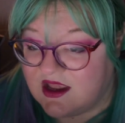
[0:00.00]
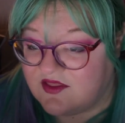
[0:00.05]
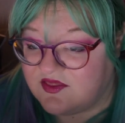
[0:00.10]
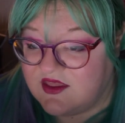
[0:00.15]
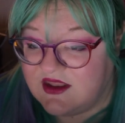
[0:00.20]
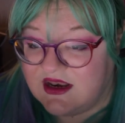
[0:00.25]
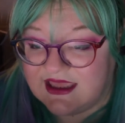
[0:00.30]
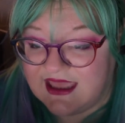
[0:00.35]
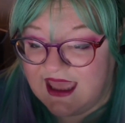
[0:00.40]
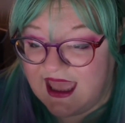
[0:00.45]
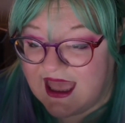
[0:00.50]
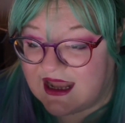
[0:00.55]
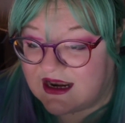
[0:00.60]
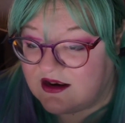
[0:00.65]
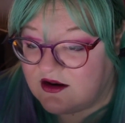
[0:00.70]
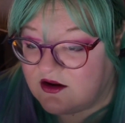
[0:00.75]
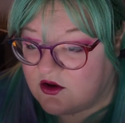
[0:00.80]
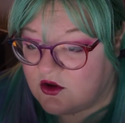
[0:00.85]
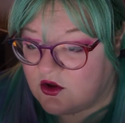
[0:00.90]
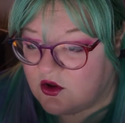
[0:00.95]
Then
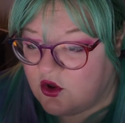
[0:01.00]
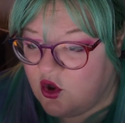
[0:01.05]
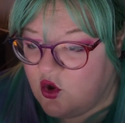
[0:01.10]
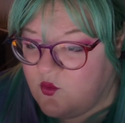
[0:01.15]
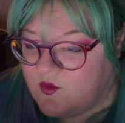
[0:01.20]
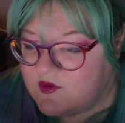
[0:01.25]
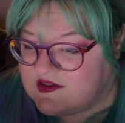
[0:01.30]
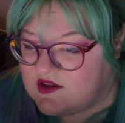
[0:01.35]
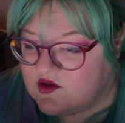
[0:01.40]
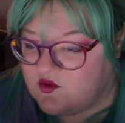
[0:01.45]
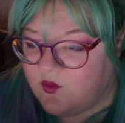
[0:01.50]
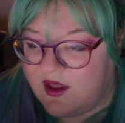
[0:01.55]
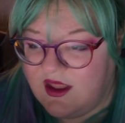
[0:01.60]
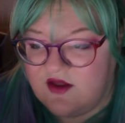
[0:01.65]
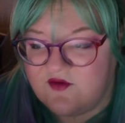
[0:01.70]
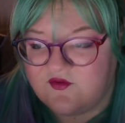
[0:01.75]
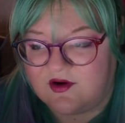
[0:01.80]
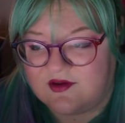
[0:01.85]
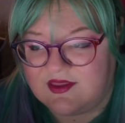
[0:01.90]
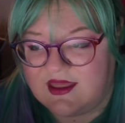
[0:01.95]
again, whom was he
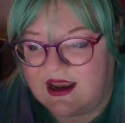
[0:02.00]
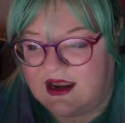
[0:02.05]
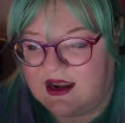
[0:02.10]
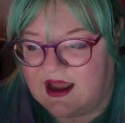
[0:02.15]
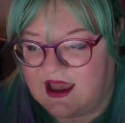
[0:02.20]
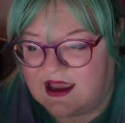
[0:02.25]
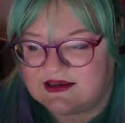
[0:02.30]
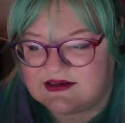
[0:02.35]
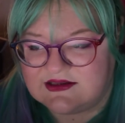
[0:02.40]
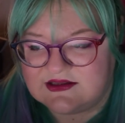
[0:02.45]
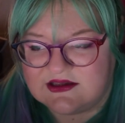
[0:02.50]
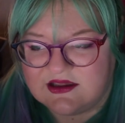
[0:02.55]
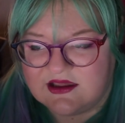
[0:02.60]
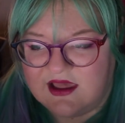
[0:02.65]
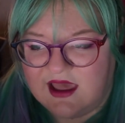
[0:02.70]
waiting for that night?